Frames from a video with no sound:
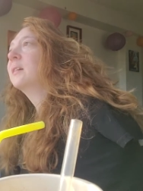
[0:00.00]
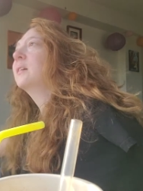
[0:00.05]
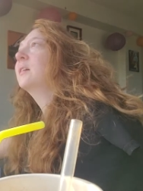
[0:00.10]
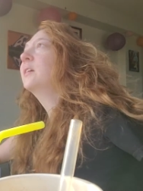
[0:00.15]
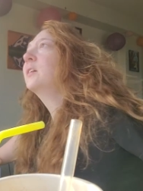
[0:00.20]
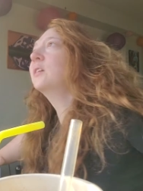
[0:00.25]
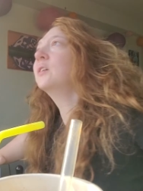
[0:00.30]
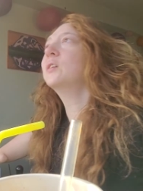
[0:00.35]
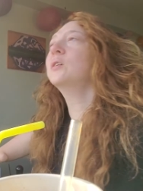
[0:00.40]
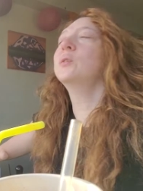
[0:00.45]

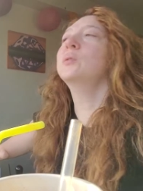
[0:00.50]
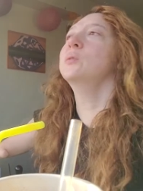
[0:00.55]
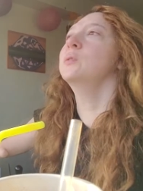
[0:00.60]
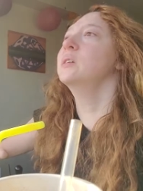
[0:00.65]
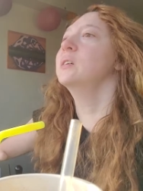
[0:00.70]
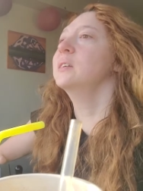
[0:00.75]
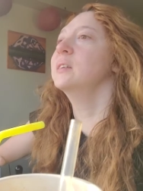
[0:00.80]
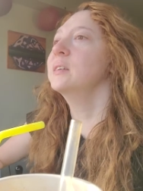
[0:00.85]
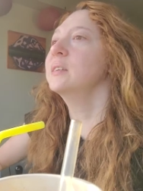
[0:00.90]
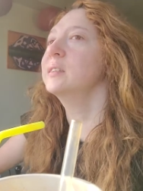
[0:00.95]
you
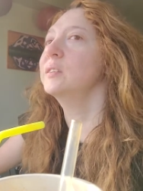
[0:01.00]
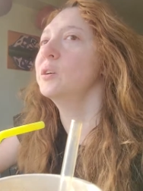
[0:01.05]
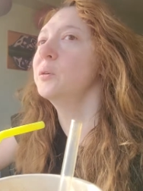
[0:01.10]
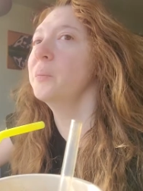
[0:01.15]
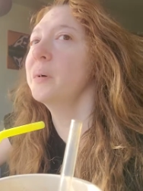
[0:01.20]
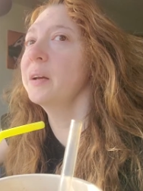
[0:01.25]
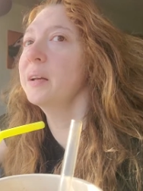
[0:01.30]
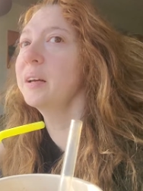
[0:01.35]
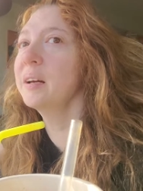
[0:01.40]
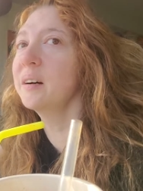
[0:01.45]
know, so
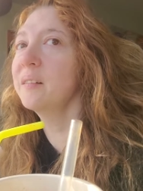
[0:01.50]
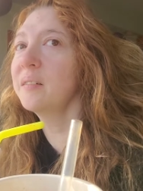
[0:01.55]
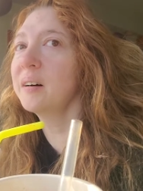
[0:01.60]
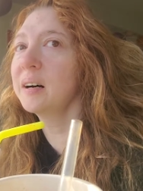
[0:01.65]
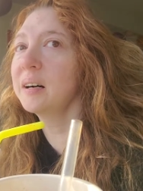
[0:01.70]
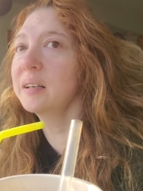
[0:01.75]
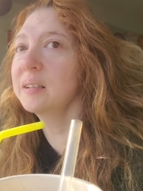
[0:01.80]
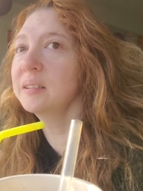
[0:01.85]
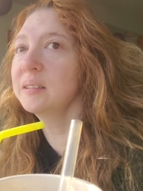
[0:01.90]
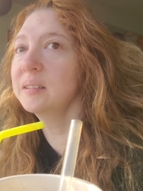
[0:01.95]
many of
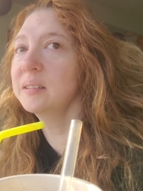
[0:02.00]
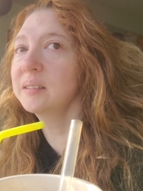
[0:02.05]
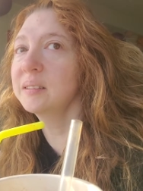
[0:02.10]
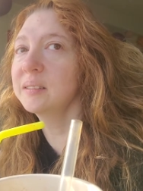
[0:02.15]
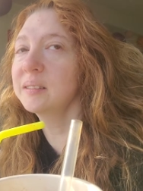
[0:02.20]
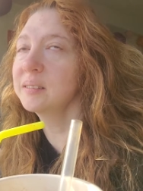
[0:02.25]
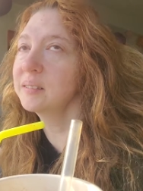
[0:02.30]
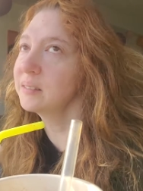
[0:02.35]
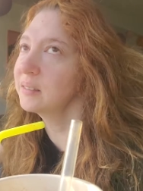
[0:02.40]
us,